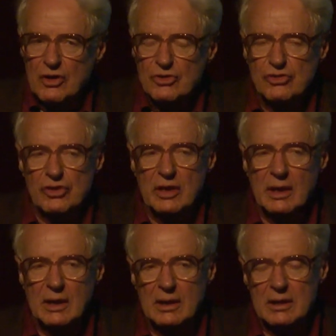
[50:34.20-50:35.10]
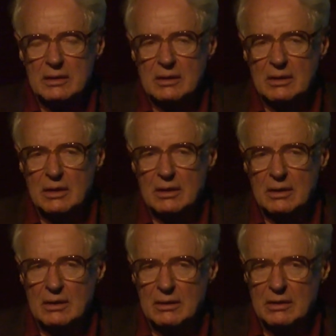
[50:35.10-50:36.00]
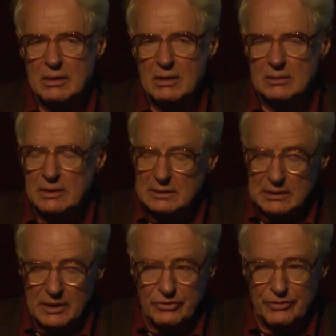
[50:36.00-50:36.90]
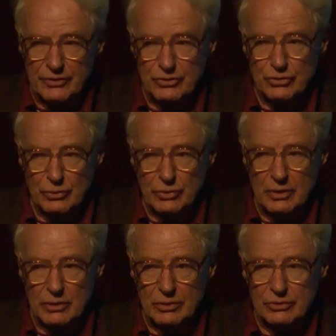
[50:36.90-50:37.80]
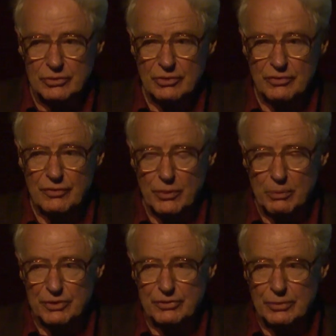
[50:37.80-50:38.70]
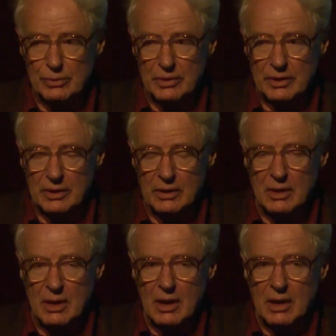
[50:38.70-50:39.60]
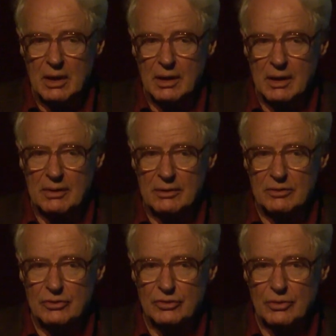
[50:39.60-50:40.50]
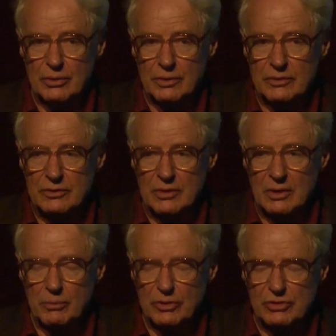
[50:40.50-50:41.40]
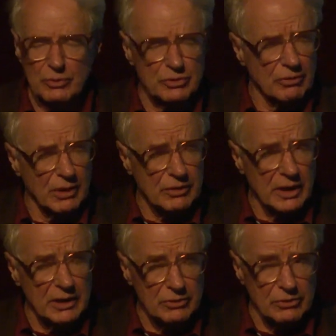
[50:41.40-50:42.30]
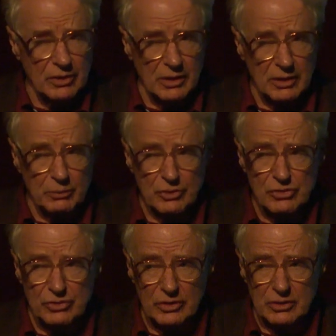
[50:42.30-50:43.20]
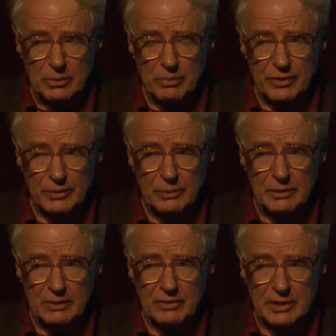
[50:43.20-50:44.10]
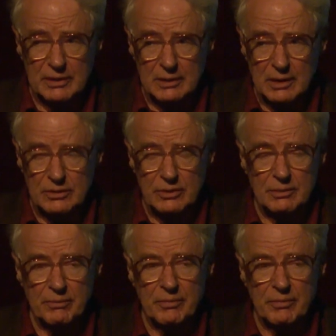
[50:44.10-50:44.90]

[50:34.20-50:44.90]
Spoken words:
She had a little less than 2 years of formal schooling during the time when she was around 8 or 9, when she and her mother were living in London.